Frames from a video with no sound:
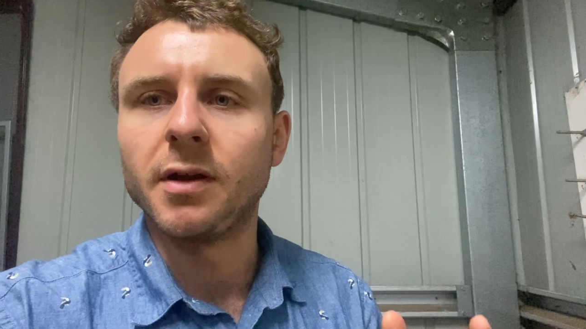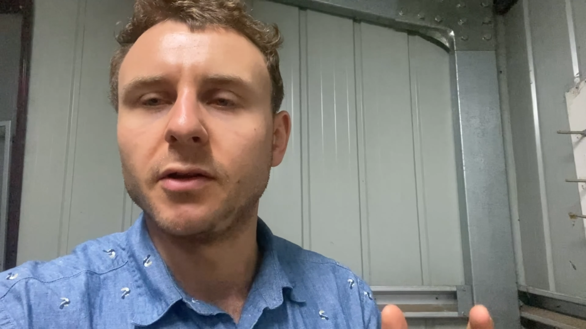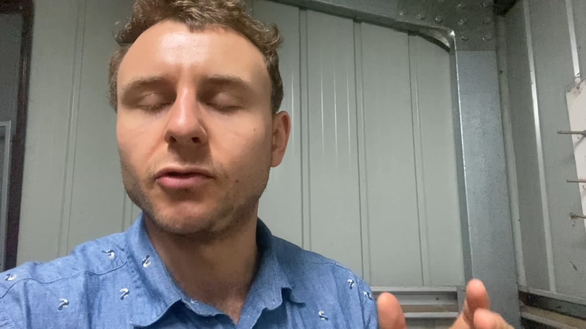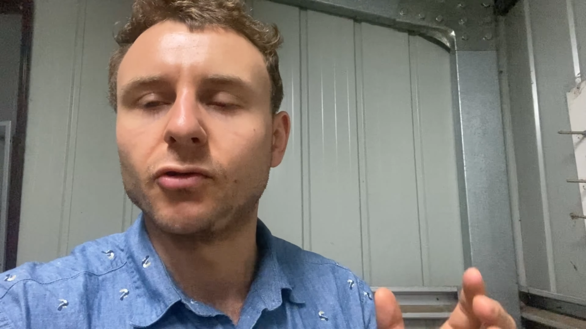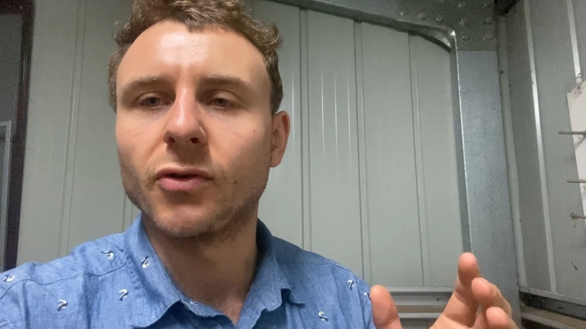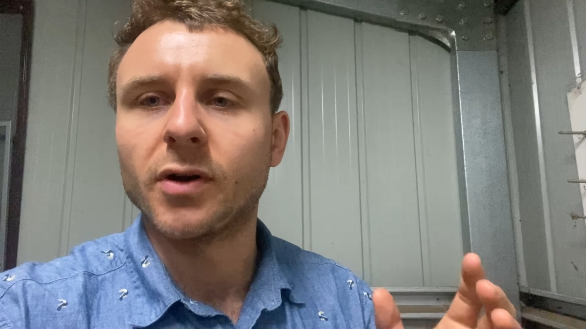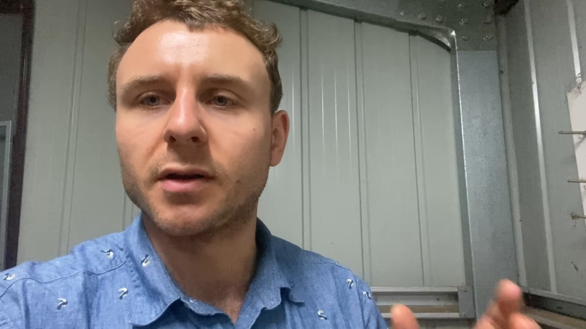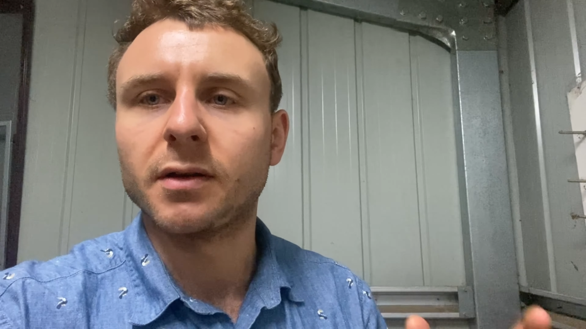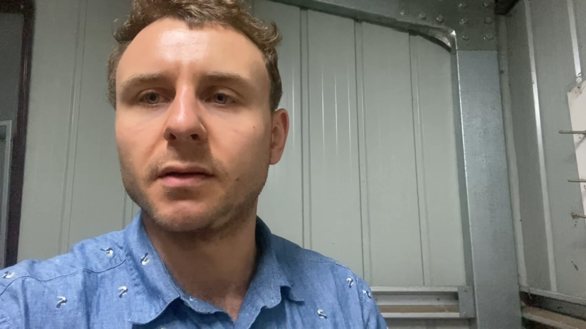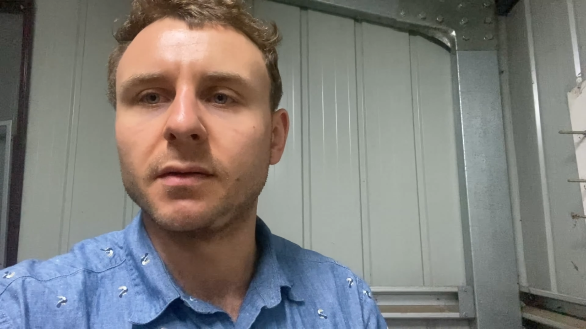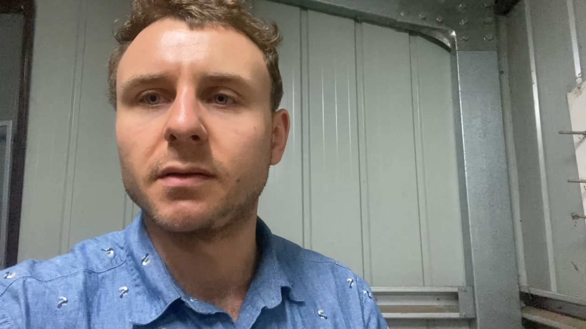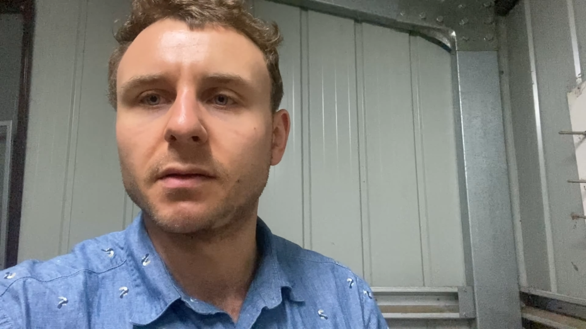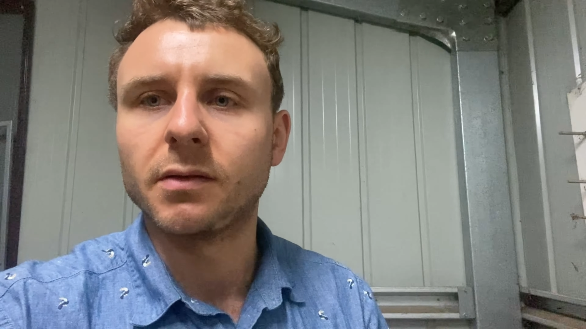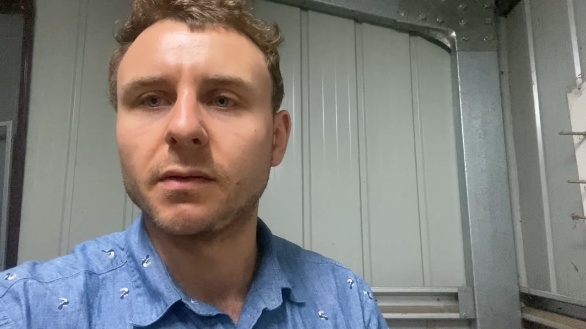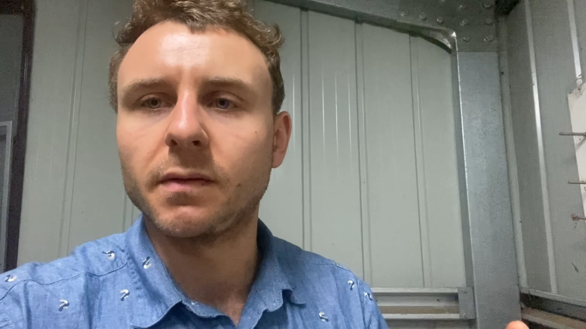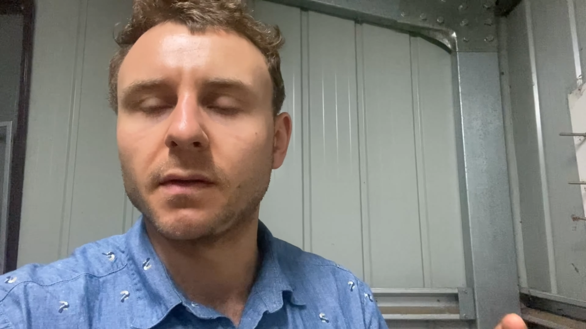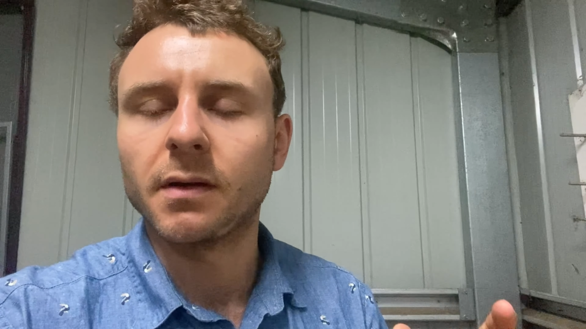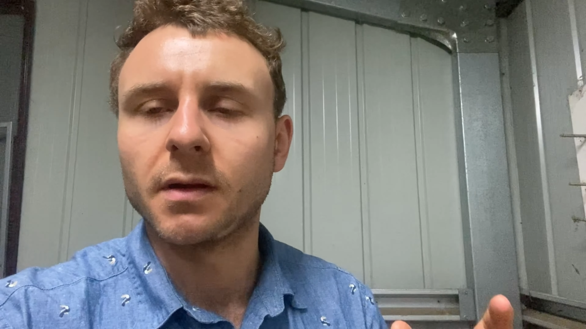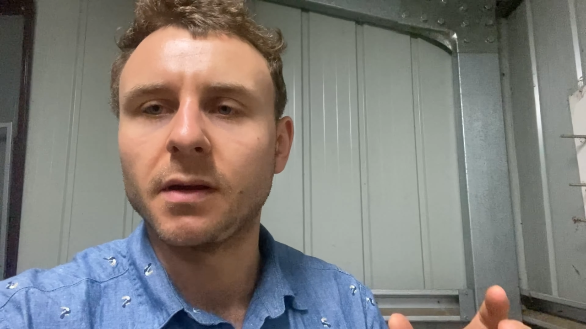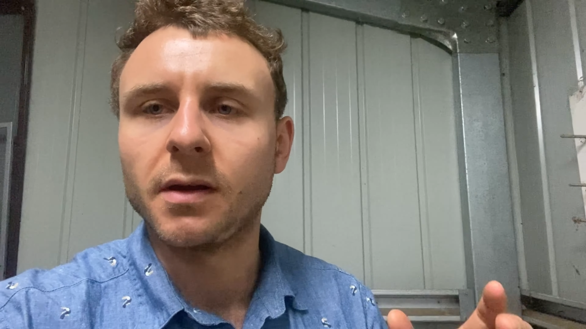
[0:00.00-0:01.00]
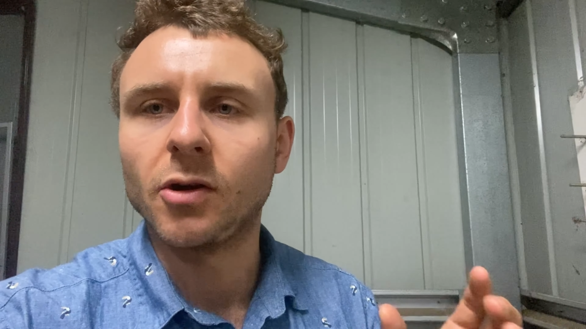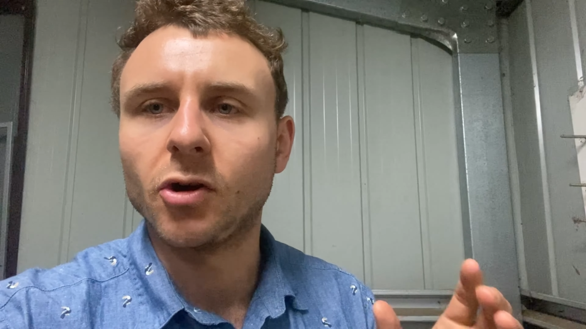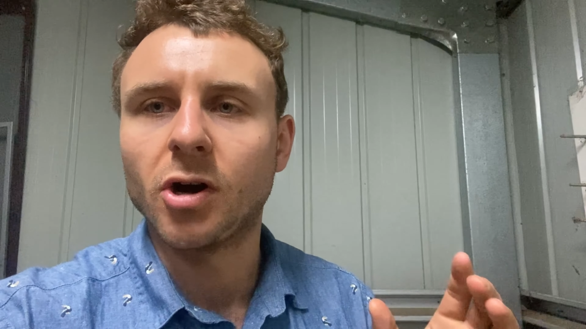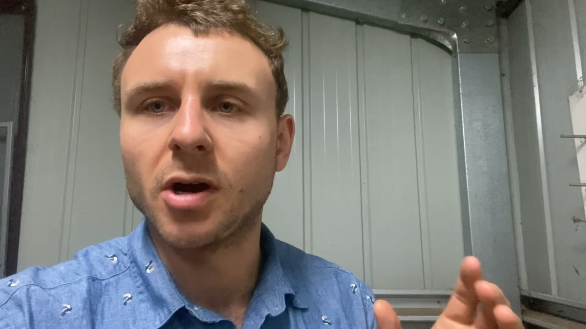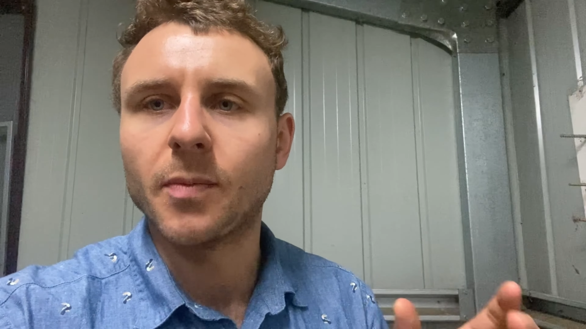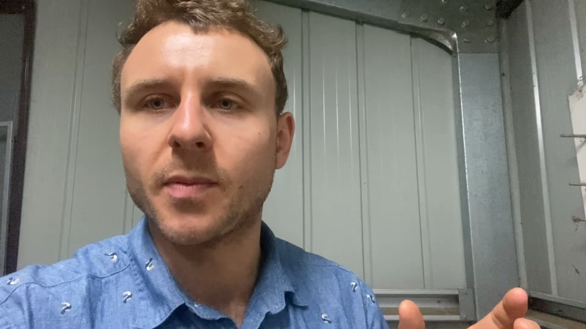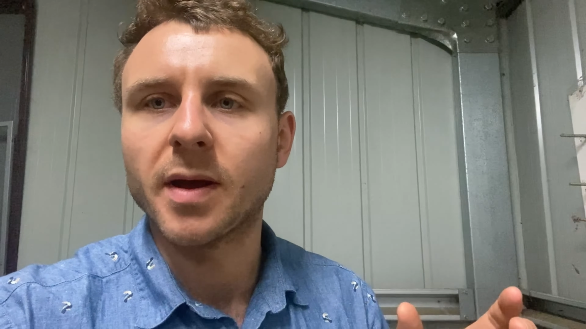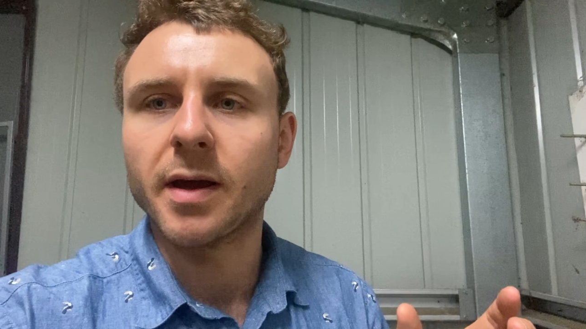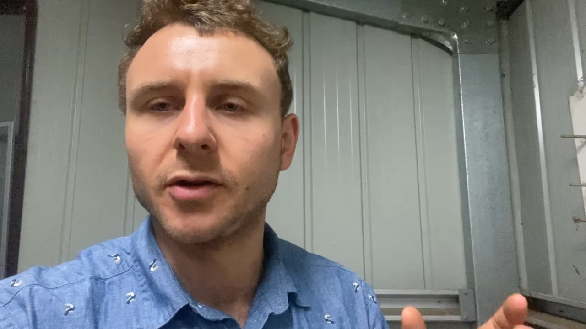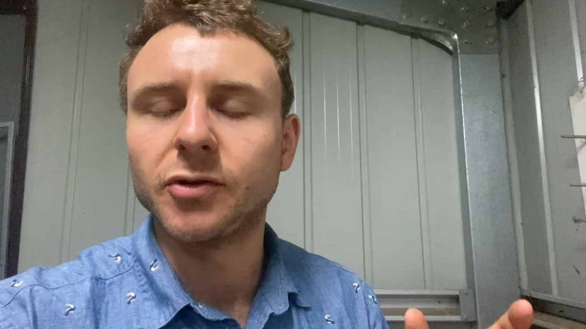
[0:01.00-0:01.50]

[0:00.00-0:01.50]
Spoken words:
directed to the IP